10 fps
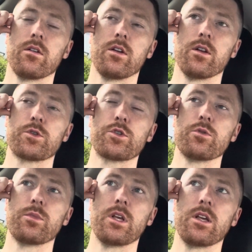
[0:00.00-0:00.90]
you know,
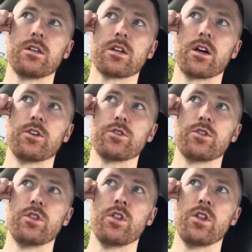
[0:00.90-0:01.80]
some things are just
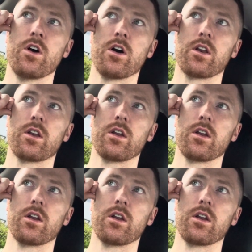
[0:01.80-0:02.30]
not